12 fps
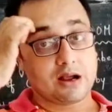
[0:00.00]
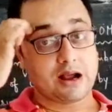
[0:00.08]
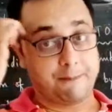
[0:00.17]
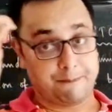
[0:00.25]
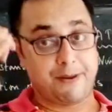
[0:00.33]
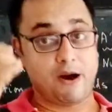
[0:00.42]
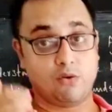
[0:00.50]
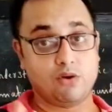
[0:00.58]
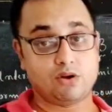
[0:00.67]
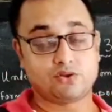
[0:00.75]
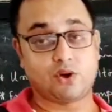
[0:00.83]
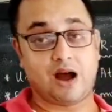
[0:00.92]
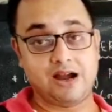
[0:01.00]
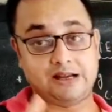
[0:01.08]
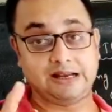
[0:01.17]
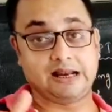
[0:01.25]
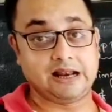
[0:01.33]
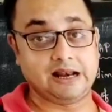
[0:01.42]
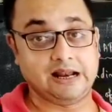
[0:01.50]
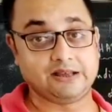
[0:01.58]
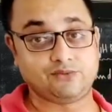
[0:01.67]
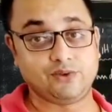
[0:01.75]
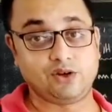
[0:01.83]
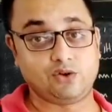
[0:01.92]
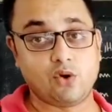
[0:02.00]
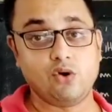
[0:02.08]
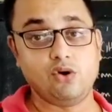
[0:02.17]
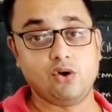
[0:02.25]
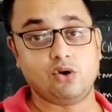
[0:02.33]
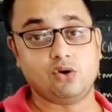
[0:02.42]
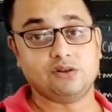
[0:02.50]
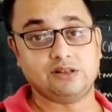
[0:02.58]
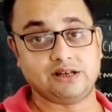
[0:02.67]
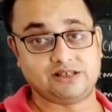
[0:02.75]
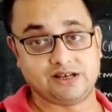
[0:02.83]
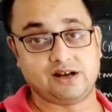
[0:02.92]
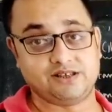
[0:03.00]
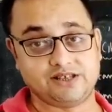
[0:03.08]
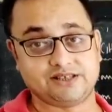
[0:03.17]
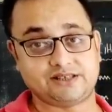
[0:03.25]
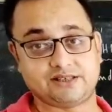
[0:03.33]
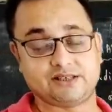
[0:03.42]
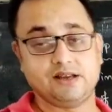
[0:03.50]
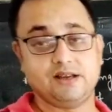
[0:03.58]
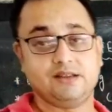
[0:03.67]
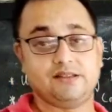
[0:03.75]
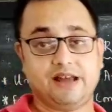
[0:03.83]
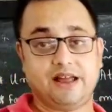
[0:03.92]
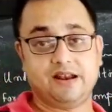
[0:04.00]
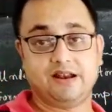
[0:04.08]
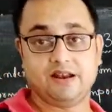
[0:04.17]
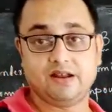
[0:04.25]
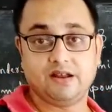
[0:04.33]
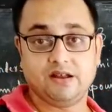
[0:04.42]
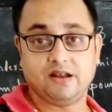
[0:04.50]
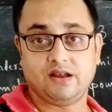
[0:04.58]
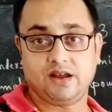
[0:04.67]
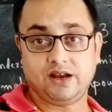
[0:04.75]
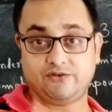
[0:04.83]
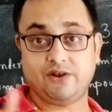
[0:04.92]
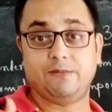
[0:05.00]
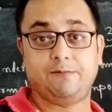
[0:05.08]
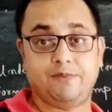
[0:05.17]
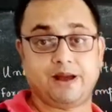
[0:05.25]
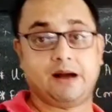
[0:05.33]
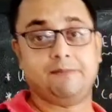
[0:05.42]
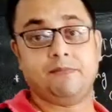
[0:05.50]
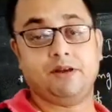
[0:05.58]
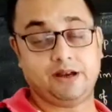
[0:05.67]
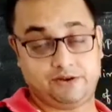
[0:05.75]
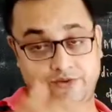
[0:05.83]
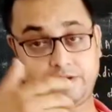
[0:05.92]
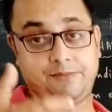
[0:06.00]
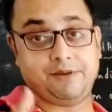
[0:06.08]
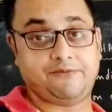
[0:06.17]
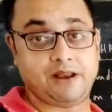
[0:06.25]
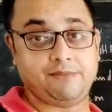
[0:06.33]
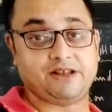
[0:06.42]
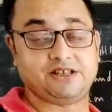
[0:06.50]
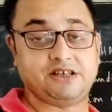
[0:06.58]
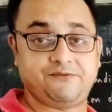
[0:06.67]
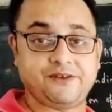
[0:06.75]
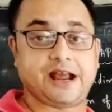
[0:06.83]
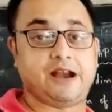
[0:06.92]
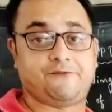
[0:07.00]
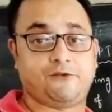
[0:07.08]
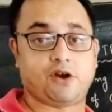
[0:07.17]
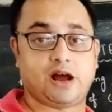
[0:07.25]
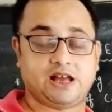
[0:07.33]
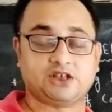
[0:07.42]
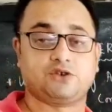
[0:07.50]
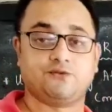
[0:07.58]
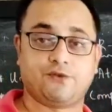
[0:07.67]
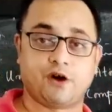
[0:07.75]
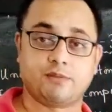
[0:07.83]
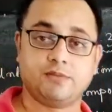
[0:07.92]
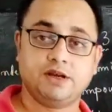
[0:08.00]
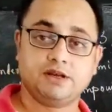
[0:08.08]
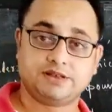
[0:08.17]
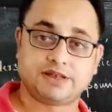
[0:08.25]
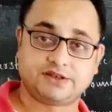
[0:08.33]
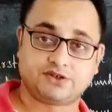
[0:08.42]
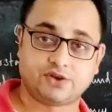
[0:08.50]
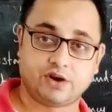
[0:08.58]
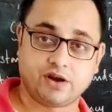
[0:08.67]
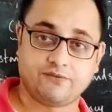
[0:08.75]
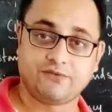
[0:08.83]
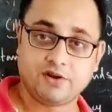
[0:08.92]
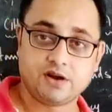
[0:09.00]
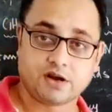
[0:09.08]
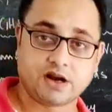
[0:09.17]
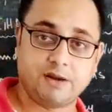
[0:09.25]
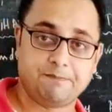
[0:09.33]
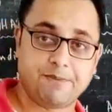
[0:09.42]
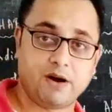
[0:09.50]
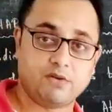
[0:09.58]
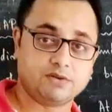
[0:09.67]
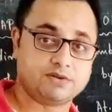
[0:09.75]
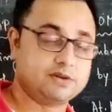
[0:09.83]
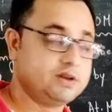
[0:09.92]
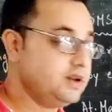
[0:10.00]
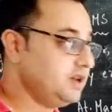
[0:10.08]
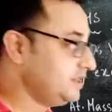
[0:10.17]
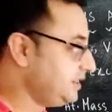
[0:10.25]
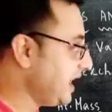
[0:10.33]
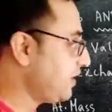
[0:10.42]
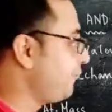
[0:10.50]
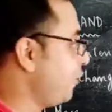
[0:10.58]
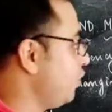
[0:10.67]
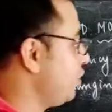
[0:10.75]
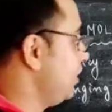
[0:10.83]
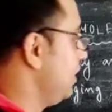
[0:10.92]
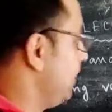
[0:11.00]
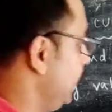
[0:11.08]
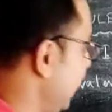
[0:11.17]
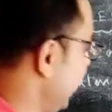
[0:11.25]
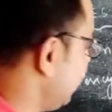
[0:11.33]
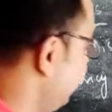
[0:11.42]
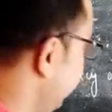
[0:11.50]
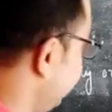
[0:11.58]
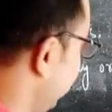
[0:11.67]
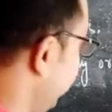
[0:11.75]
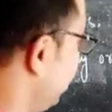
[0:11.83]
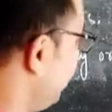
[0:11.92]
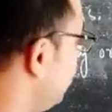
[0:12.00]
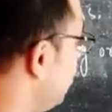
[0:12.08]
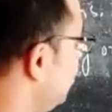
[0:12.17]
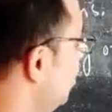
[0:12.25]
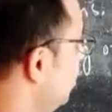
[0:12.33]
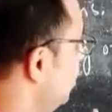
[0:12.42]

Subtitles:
compound. So until and unless we don't know the charges, then it will be very much difficult for us to form such sort of compounds. Therefore, let me take you